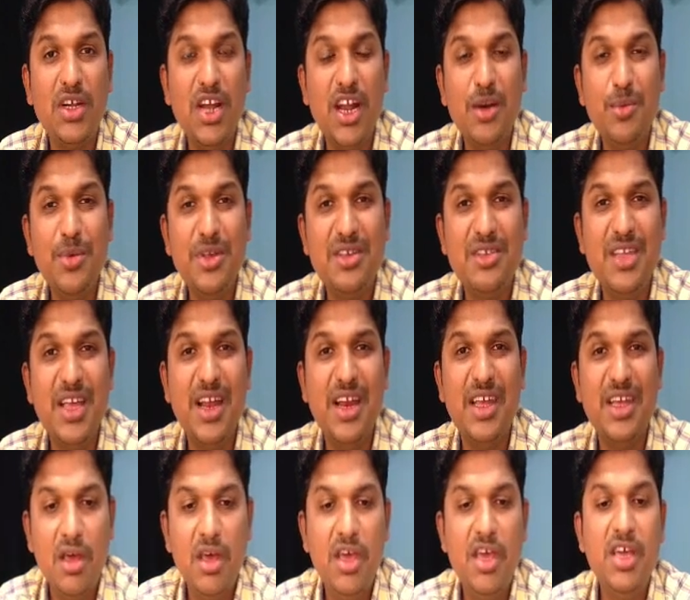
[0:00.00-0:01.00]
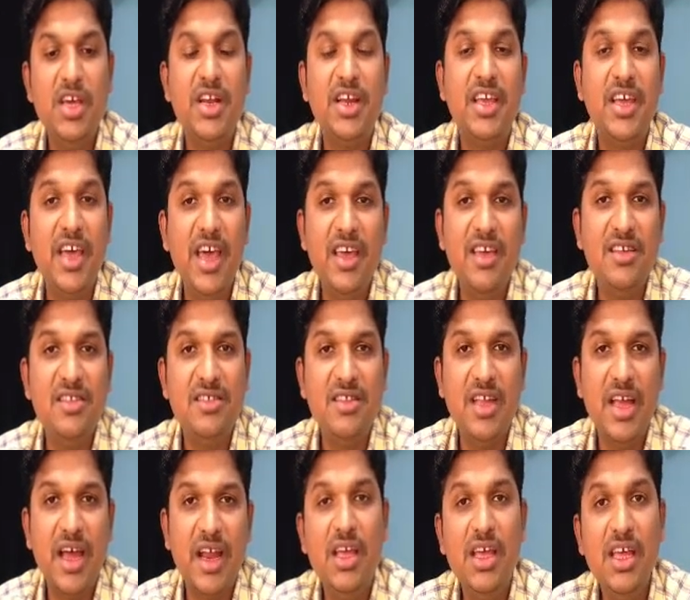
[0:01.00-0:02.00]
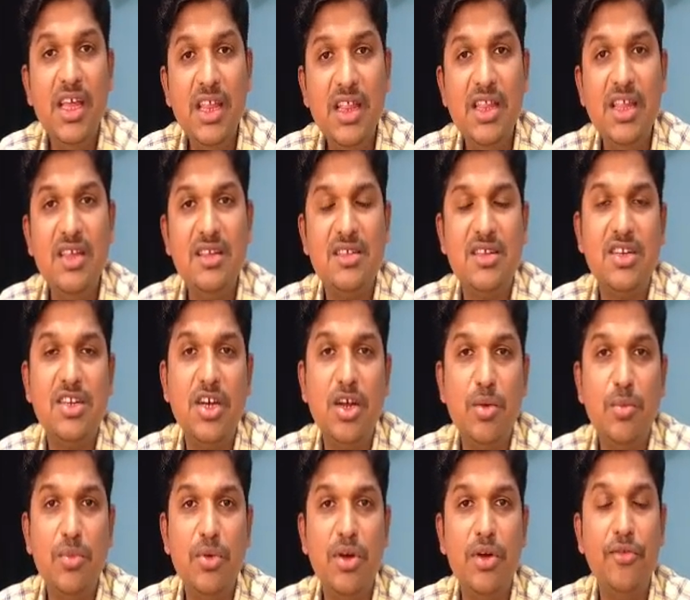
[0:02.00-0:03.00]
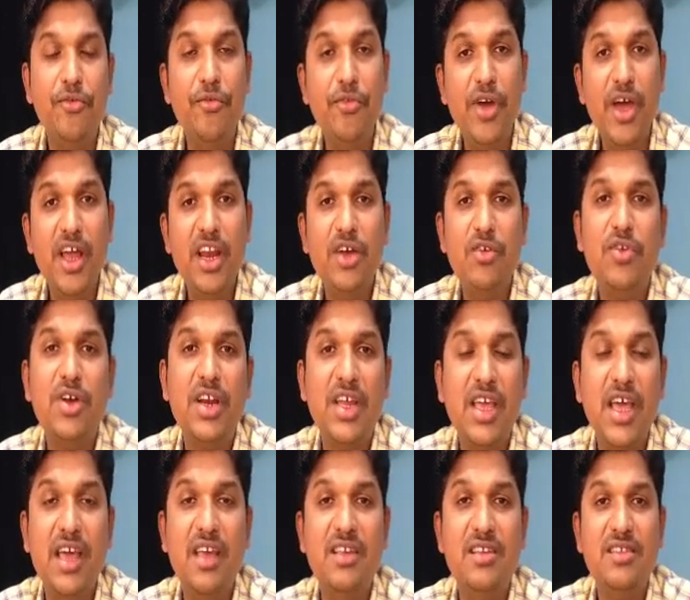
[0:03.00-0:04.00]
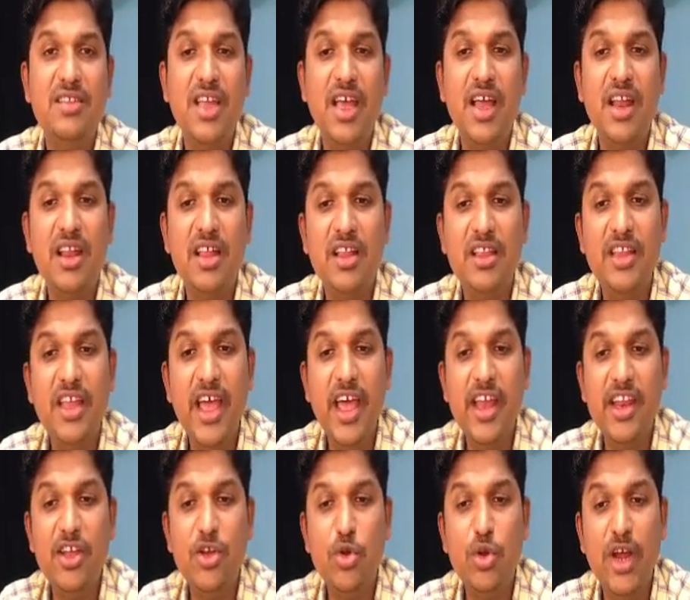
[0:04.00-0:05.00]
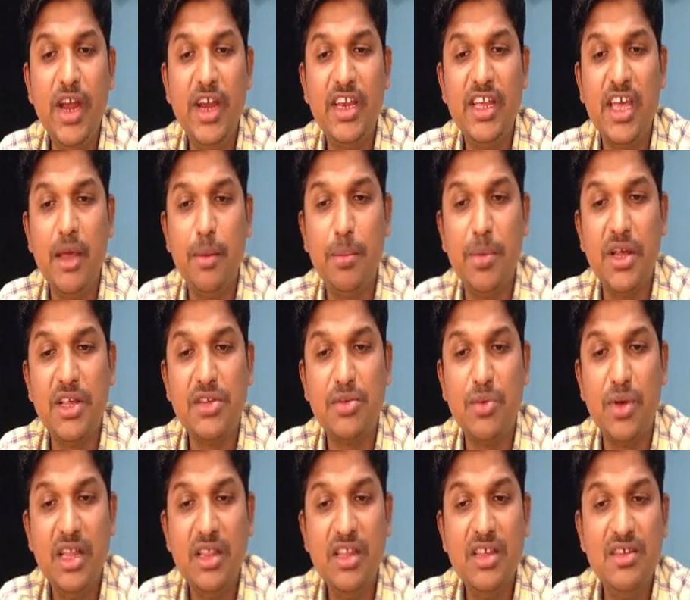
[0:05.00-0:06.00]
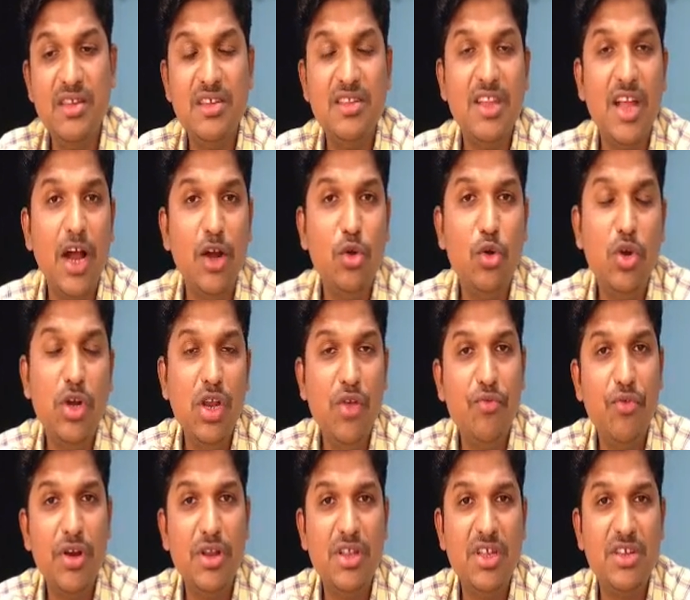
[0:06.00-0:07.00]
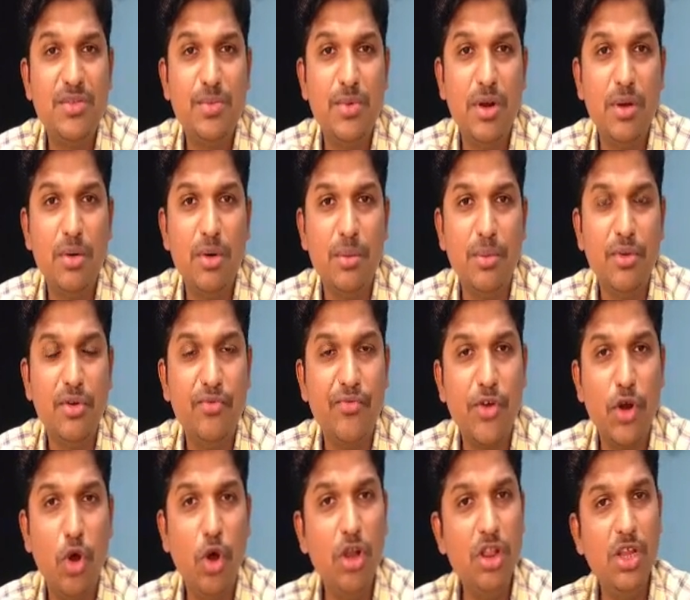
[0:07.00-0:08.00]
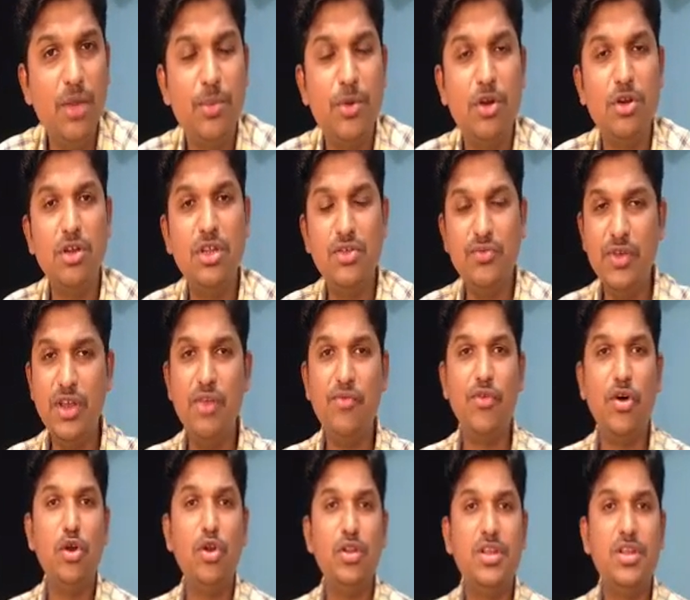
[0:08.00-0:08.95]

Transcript: term is there here? Here k is there. In this term, wherever k is there you write k plus 1. This is not only for this problem. For all the problems, we will follow